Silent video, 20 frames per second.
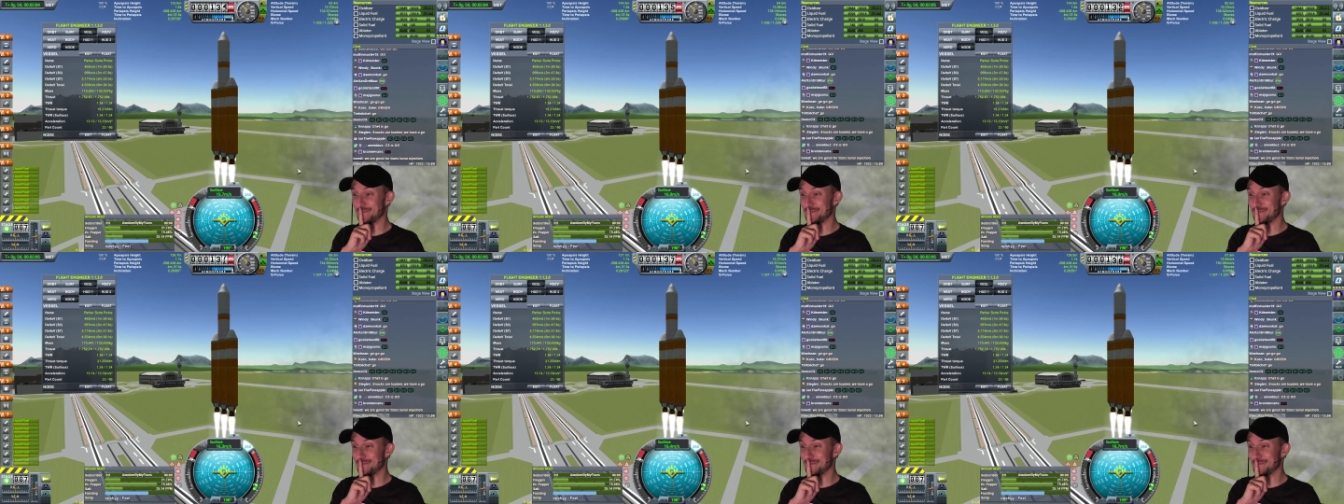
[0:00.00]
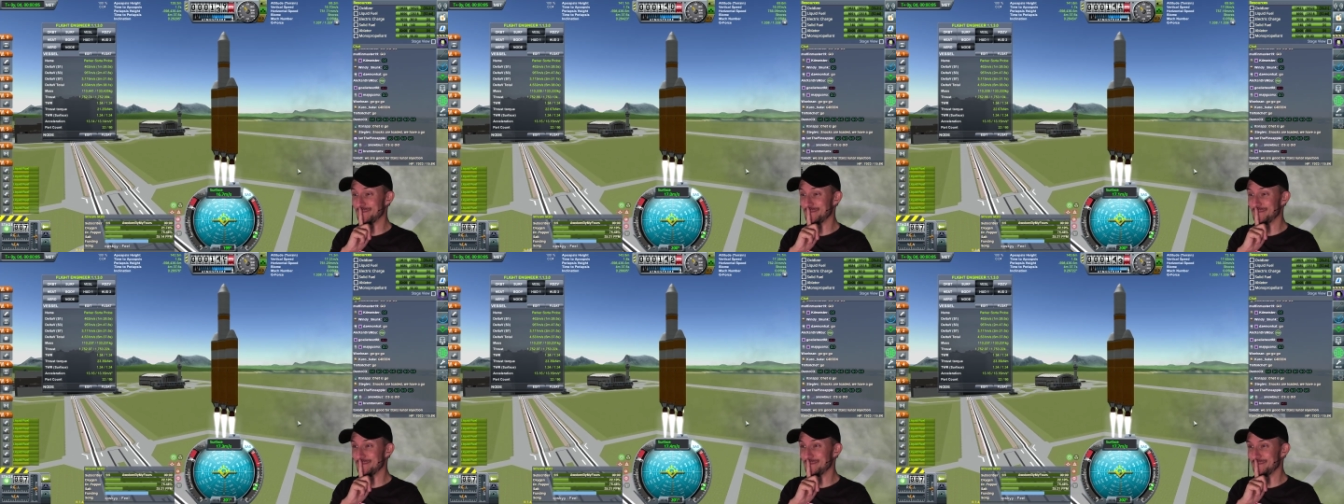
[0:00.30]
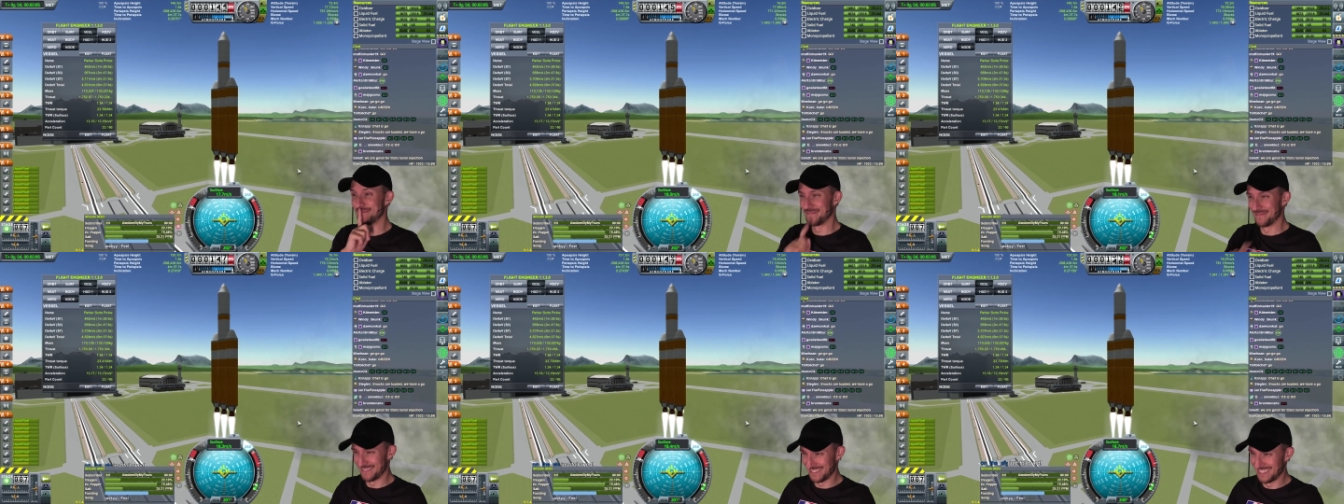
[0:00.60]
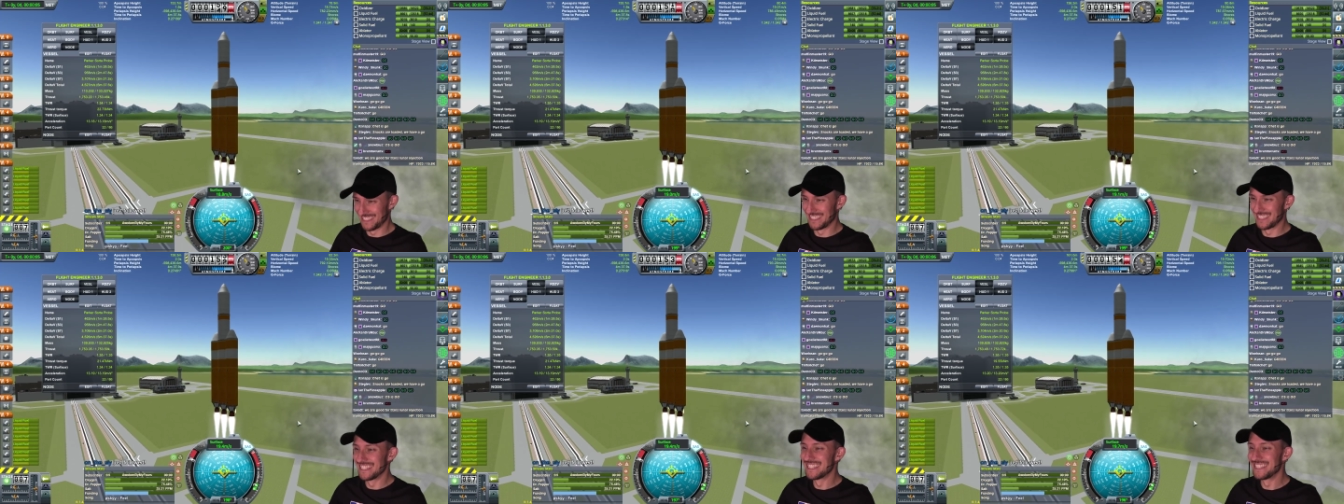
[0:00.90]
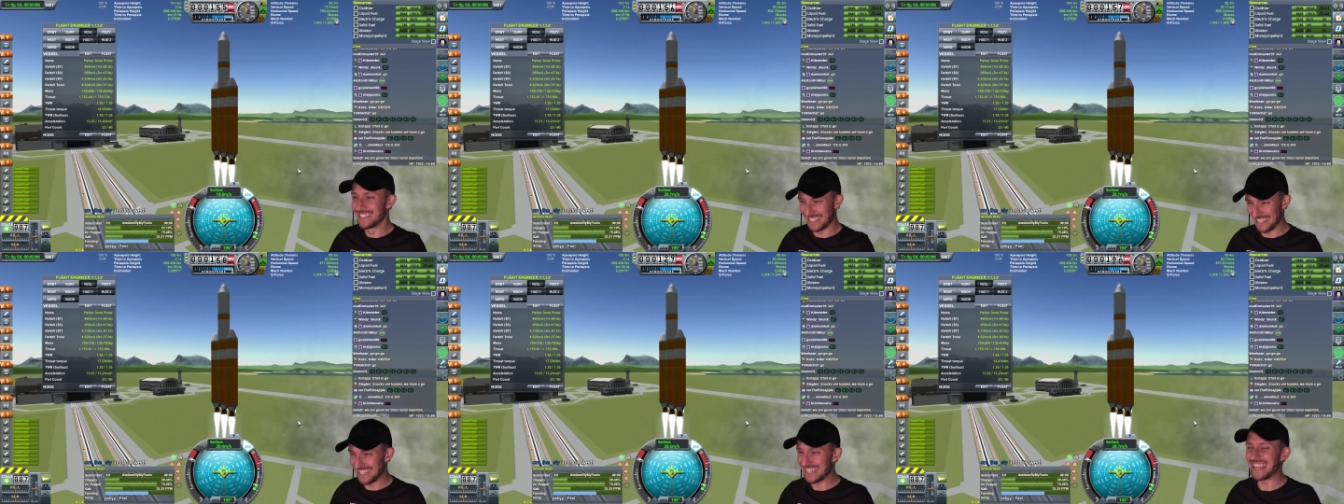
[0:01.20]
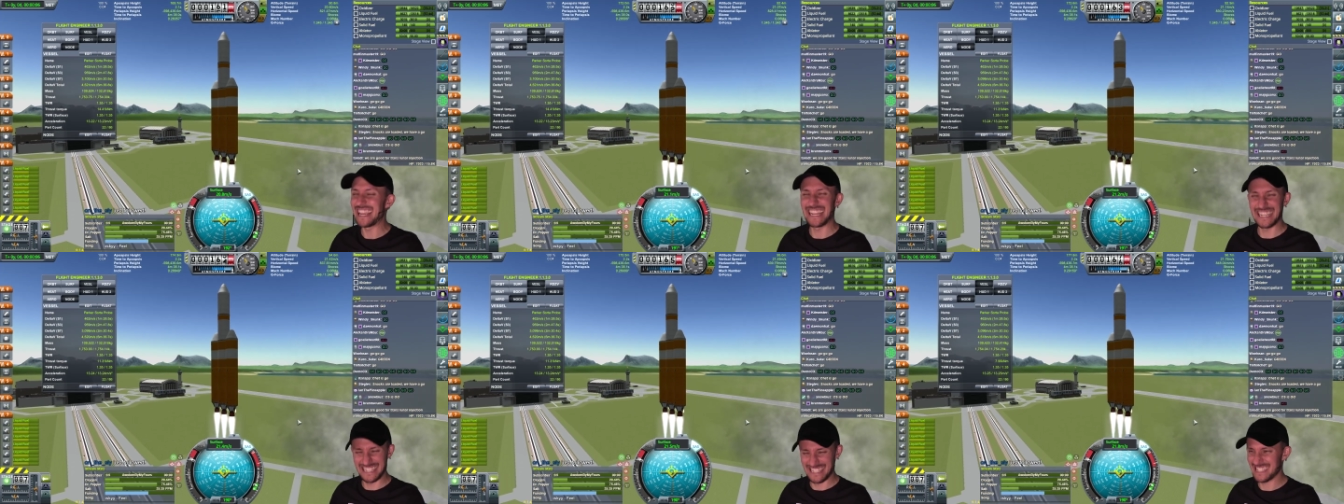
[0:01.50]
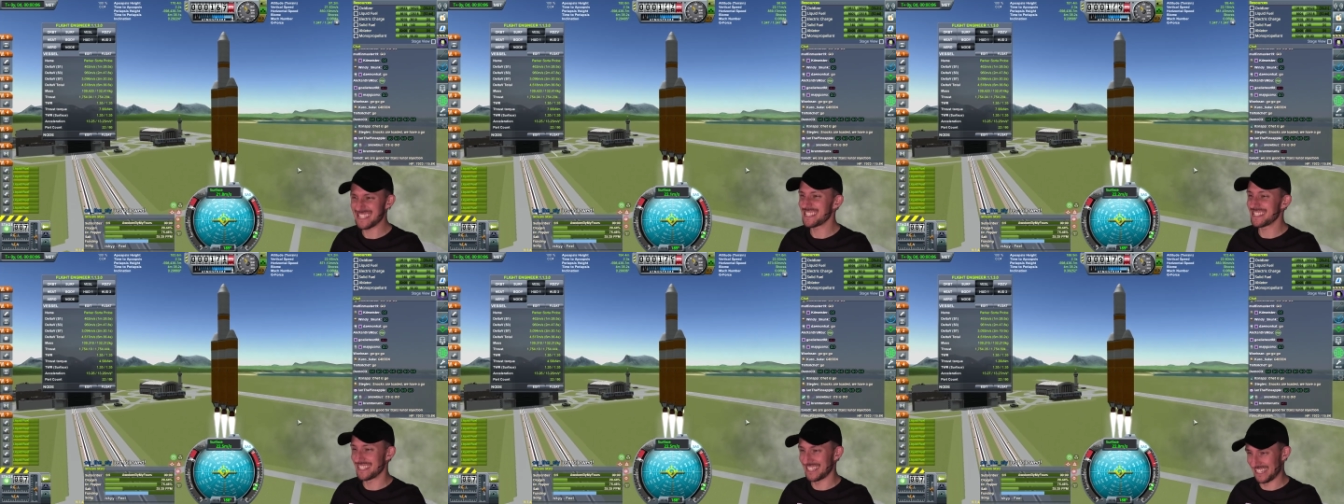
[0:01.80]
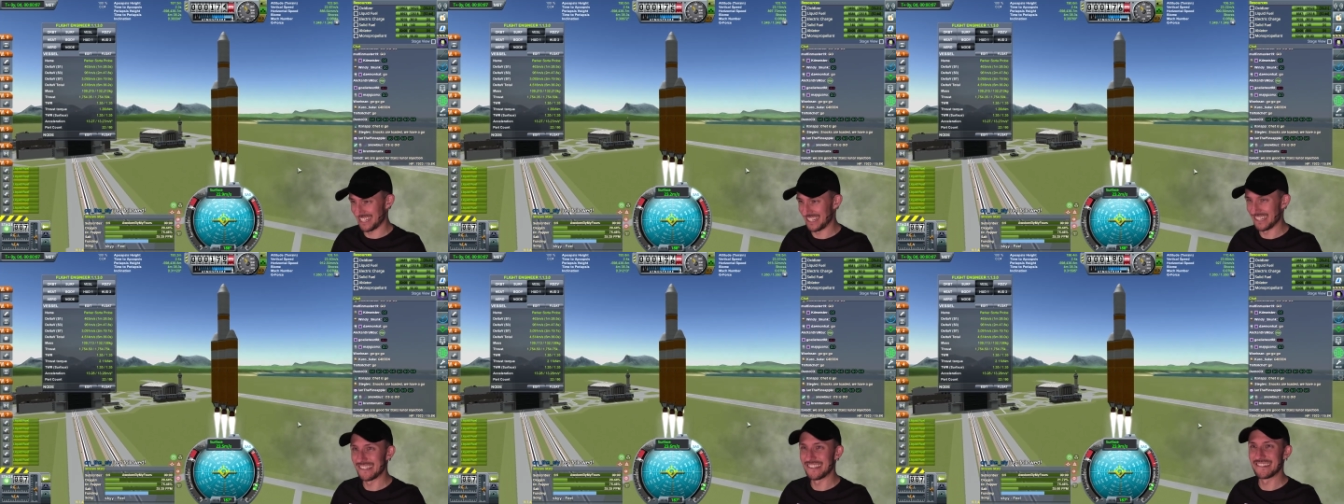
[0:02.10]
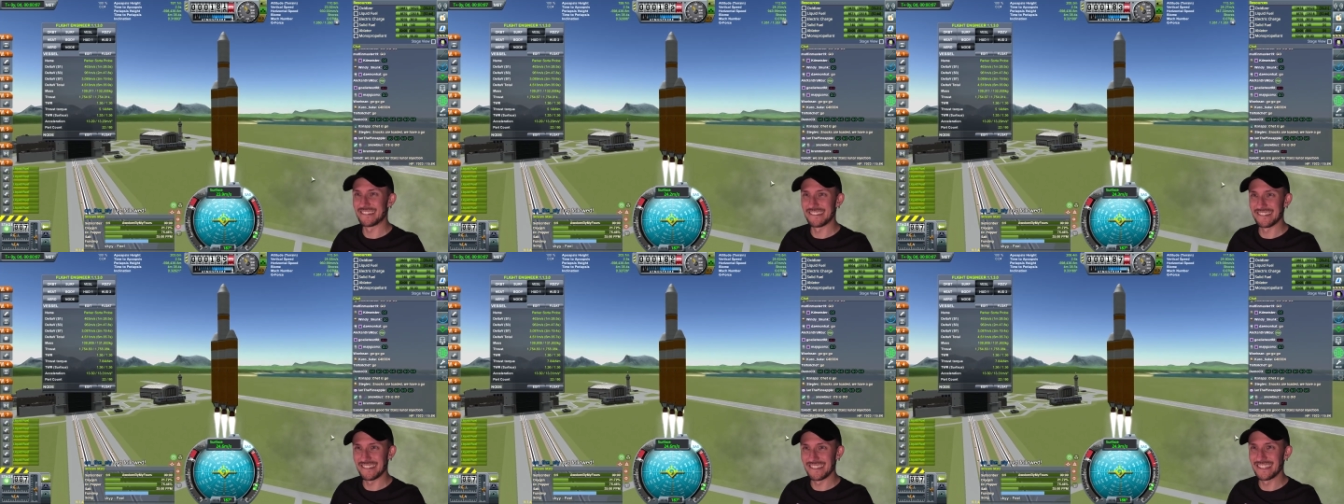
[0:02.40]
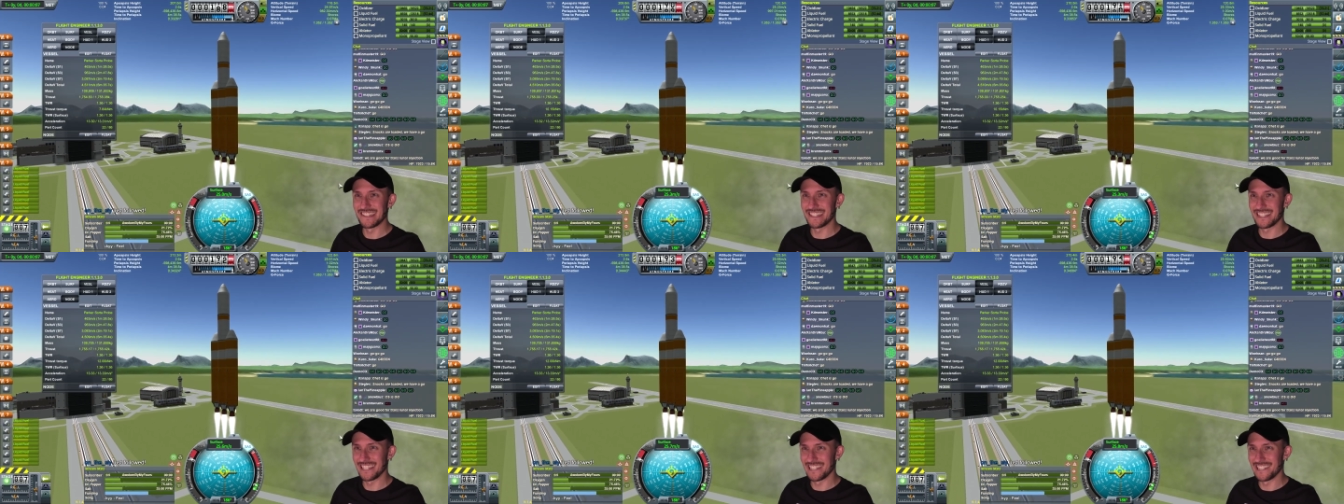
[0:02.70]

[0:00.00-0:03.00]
Oh, that's better. All right, we have tower clear.